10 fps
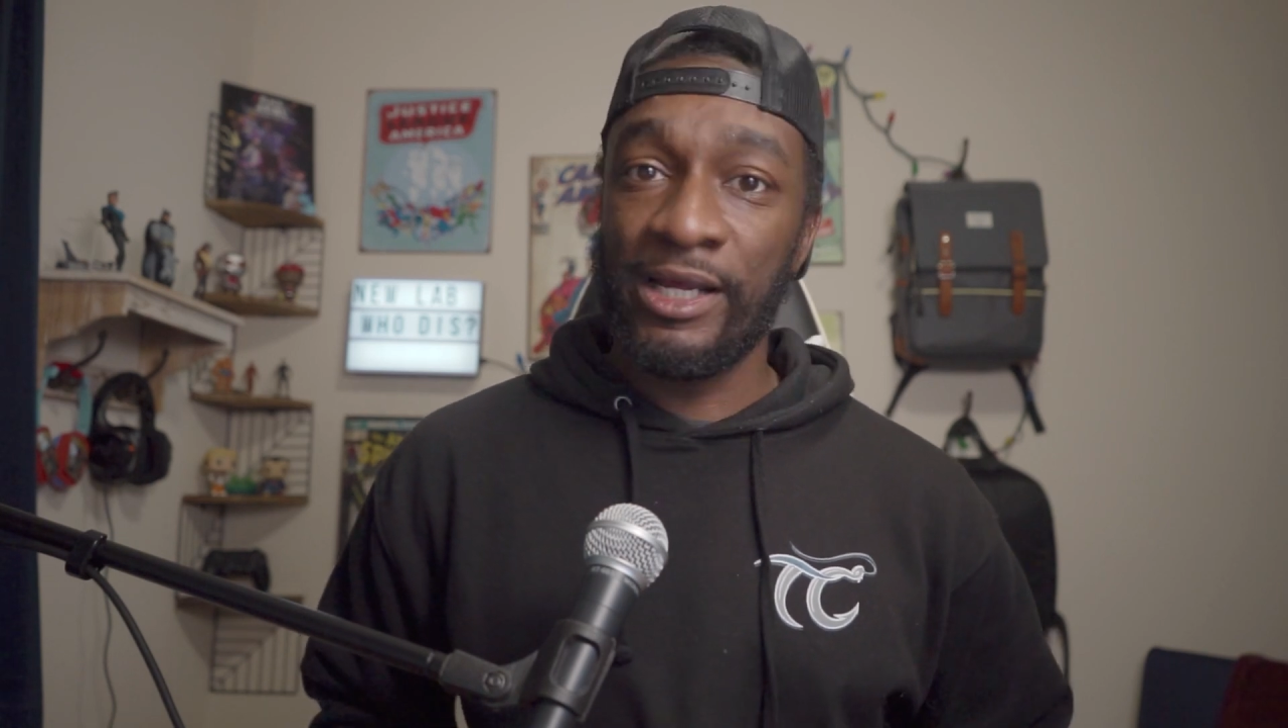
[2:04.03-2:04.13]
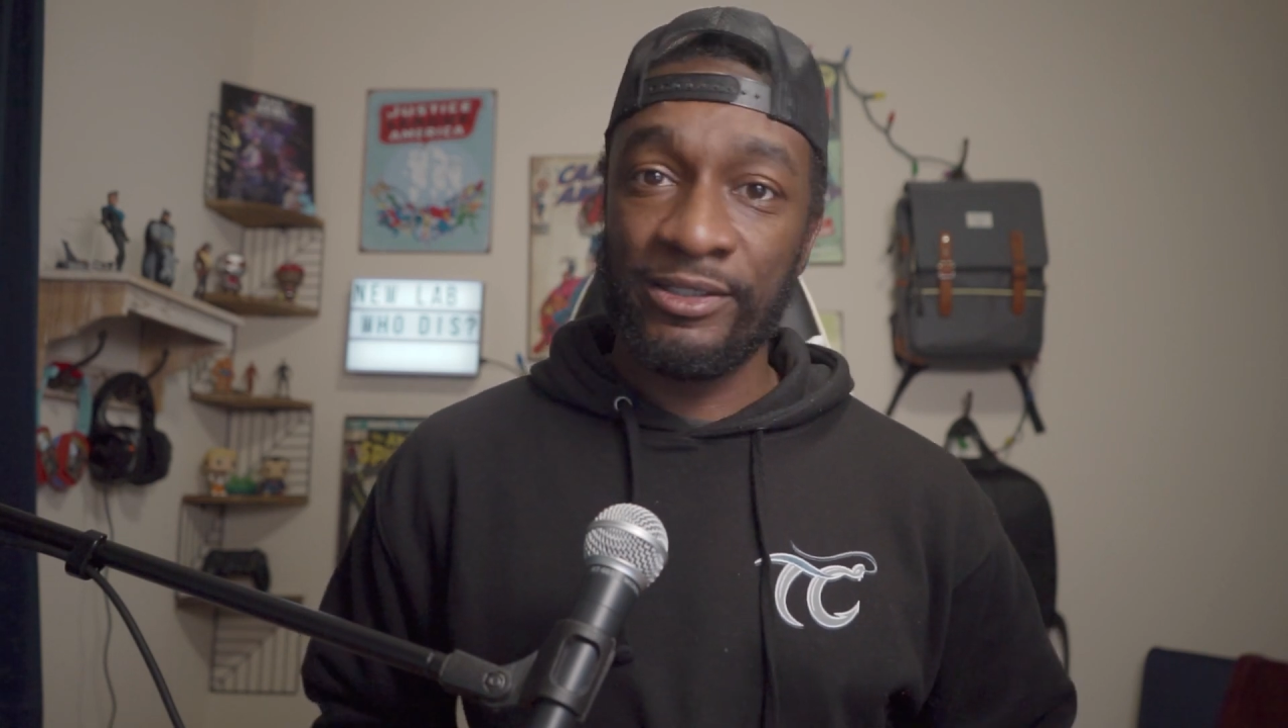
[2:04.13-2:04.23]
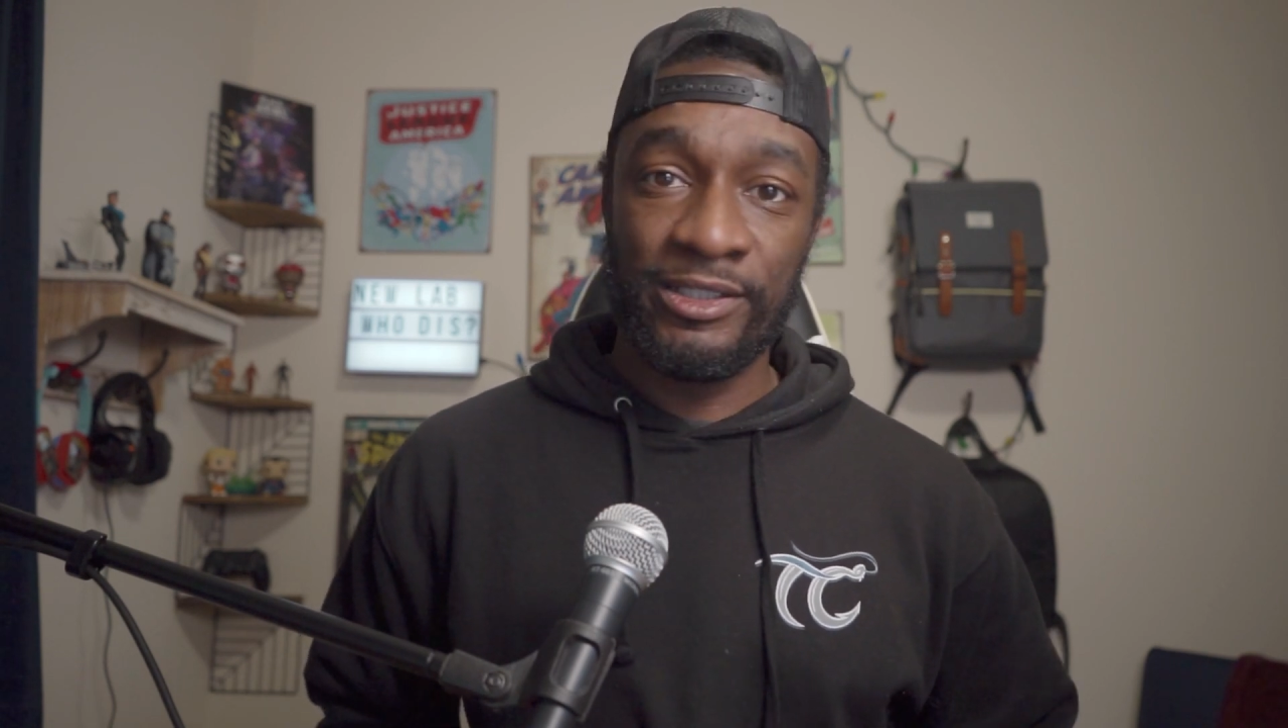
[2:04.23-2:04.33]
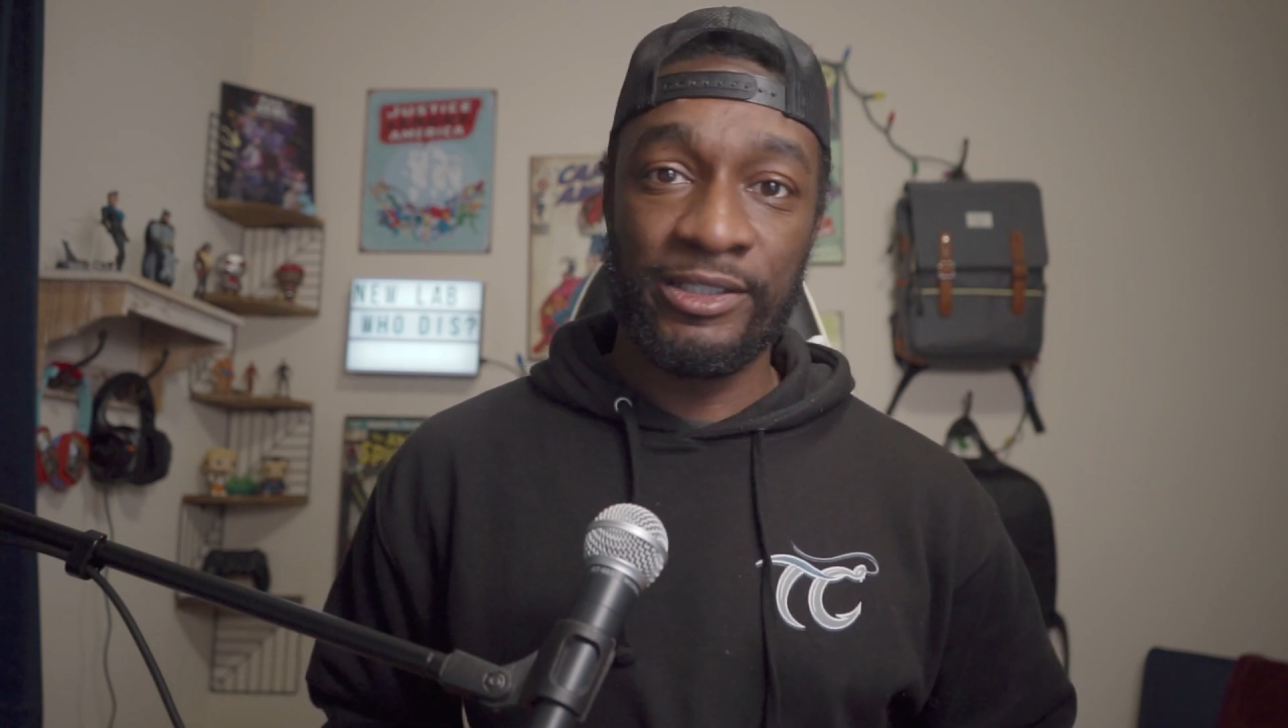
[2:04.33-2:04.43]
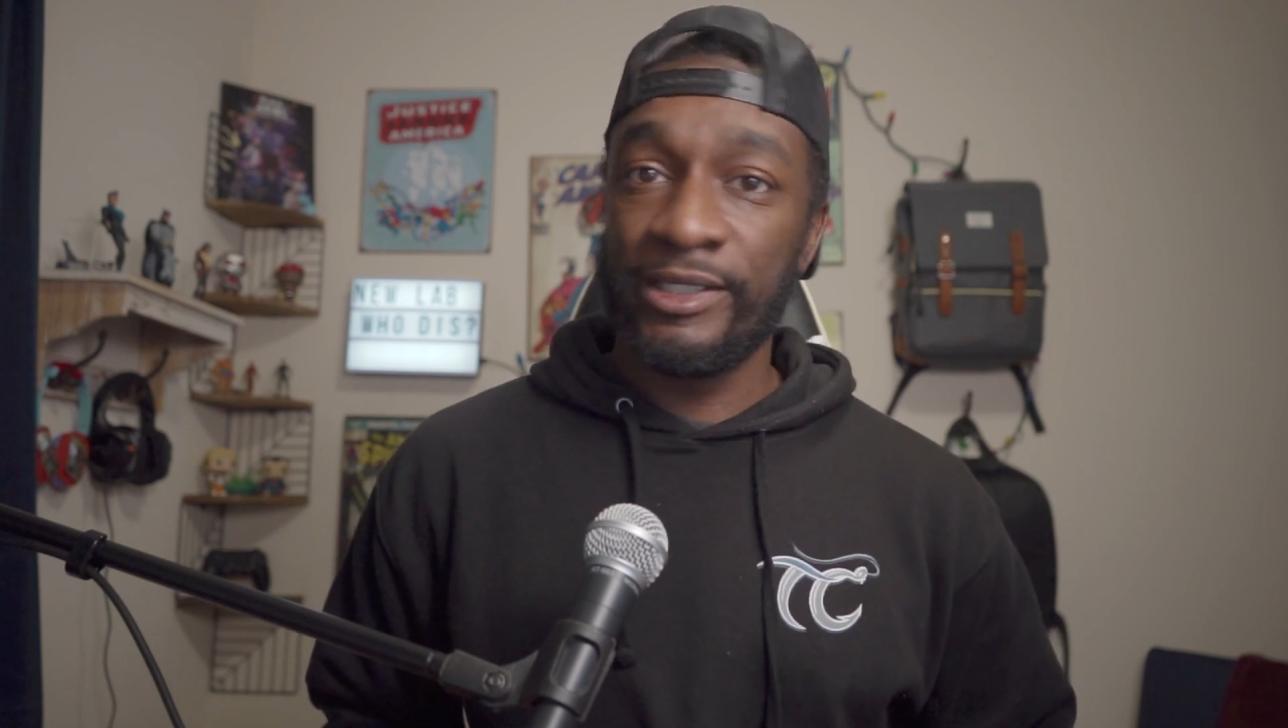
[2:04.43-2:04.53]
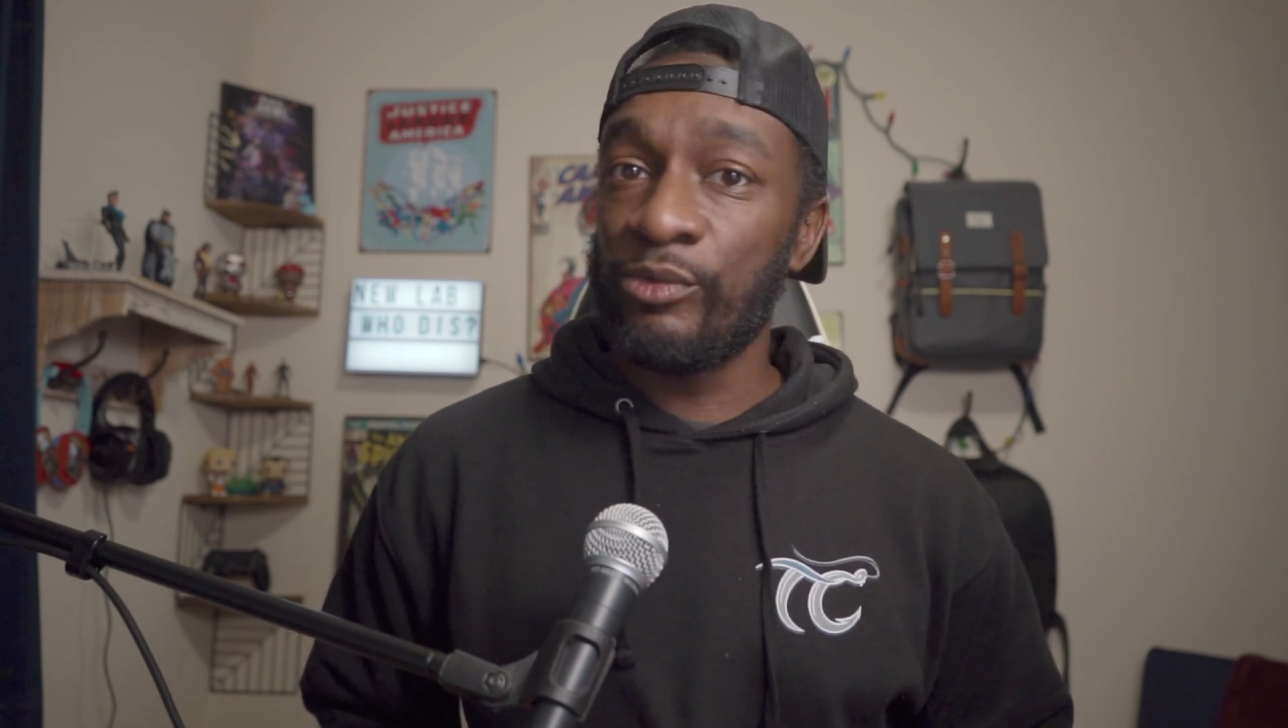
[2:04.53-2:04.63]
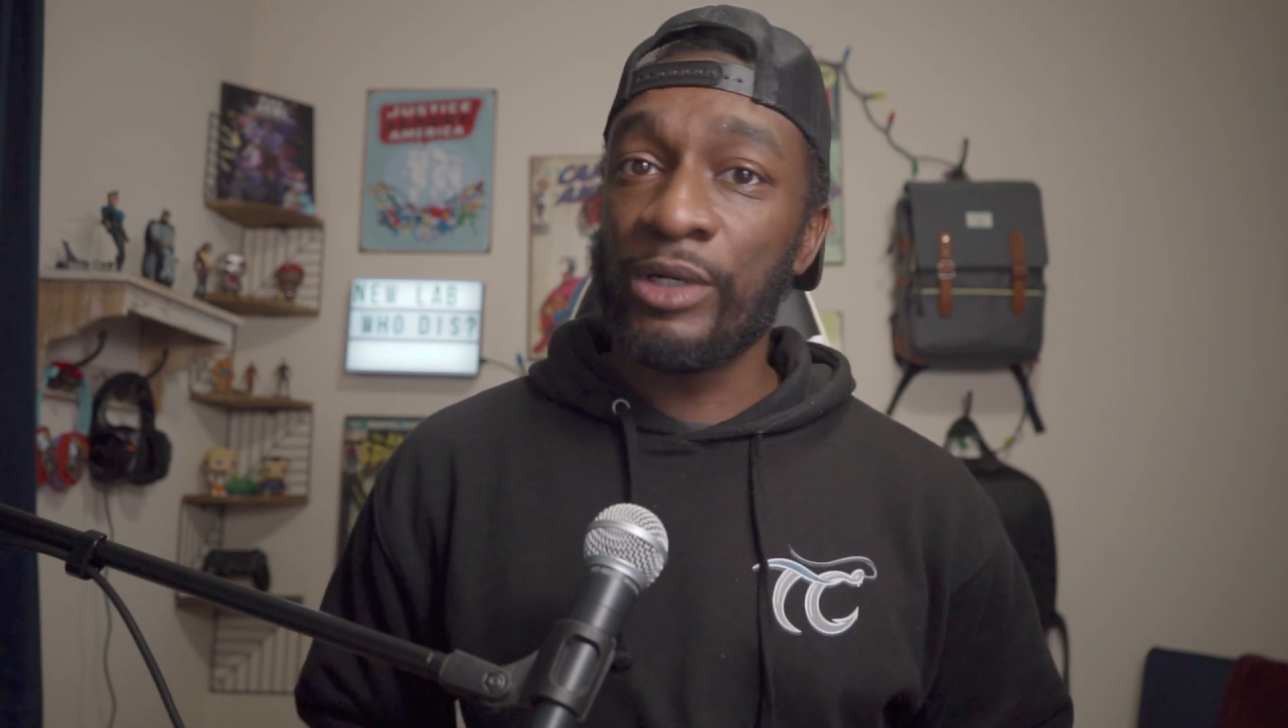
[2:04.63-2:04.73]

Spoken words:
out there to get